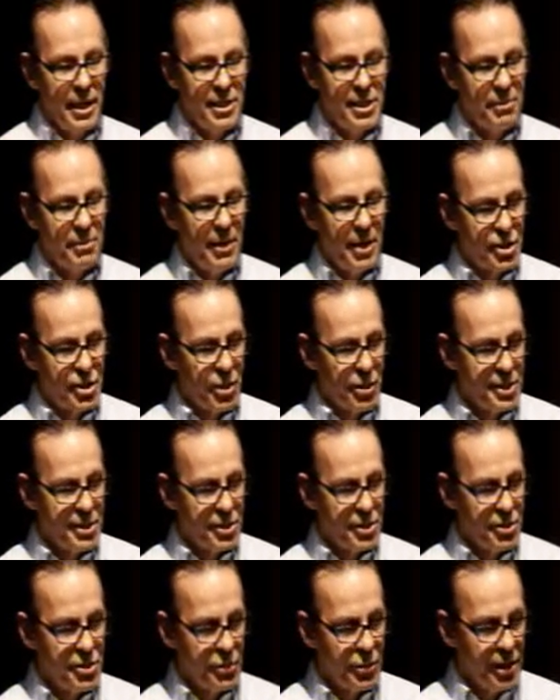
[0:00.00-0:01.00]
in special
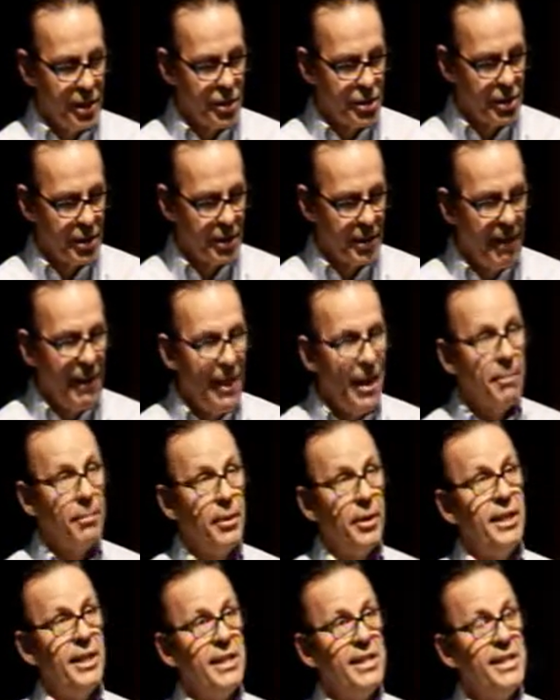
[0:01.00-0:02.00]
situations,
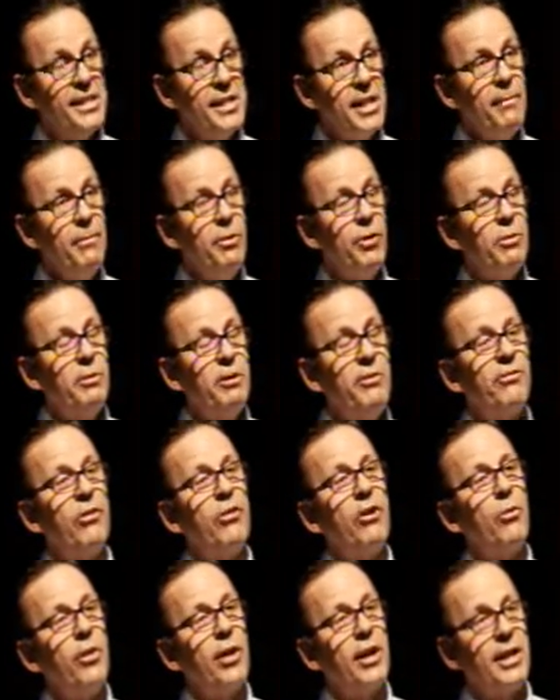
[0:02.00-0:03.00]
but they seem to be
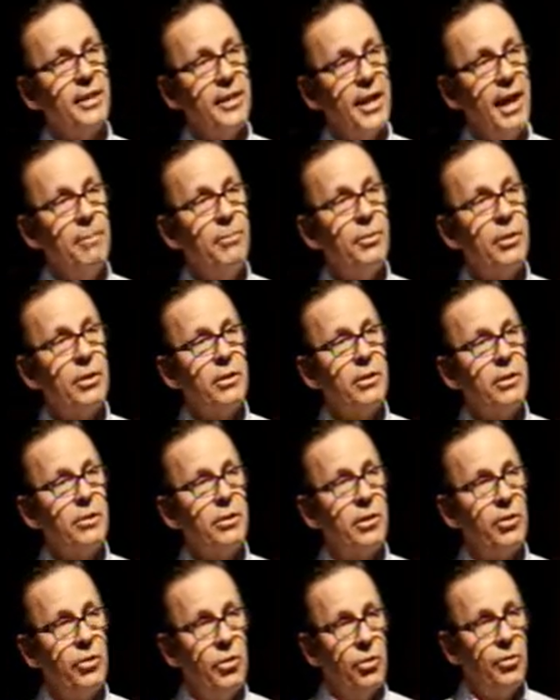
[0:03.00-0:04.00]
very well adapted
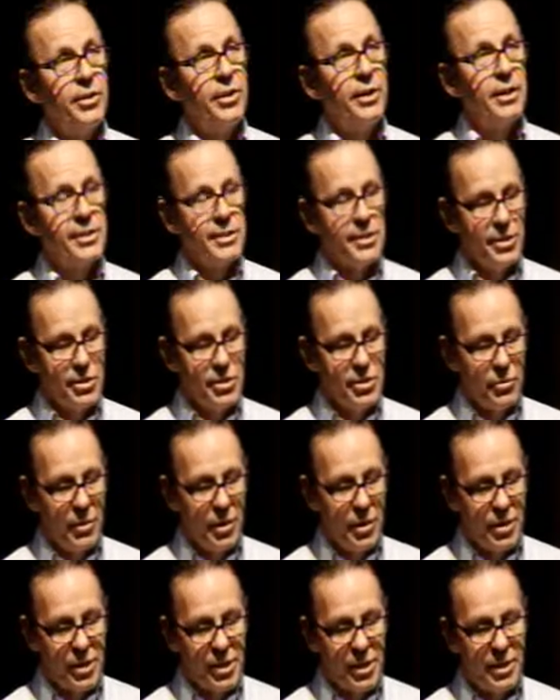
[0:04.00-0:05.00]
to the no-till
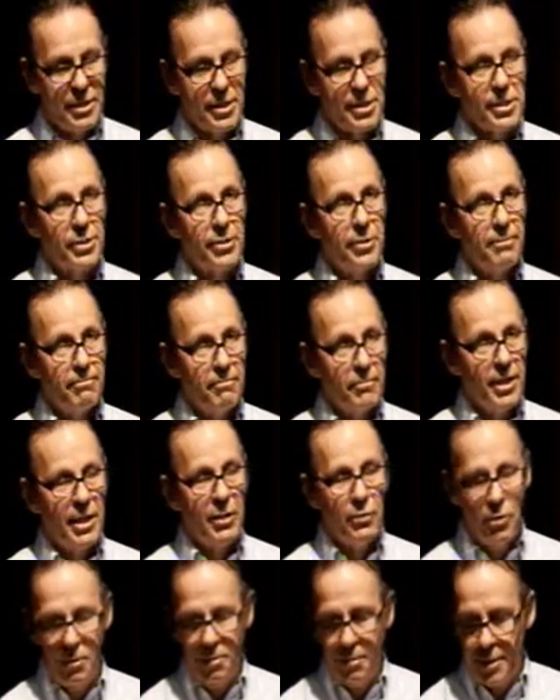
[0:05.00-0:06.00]
situation. So
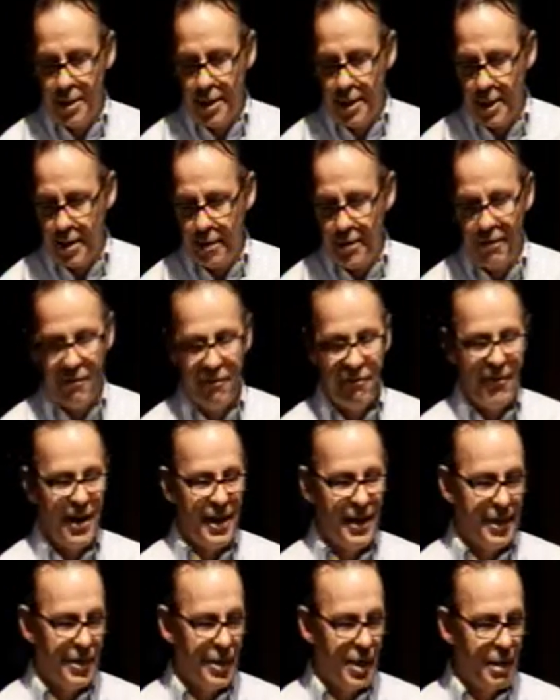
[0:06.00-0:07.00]
that would be a
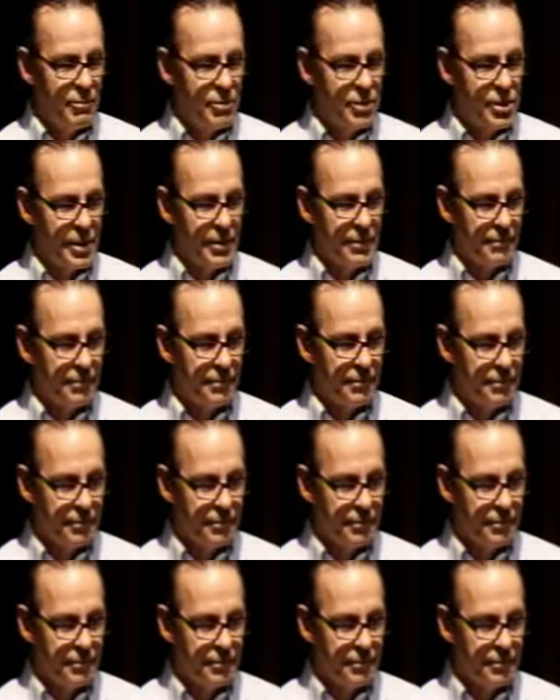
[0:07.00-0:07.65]
valid option.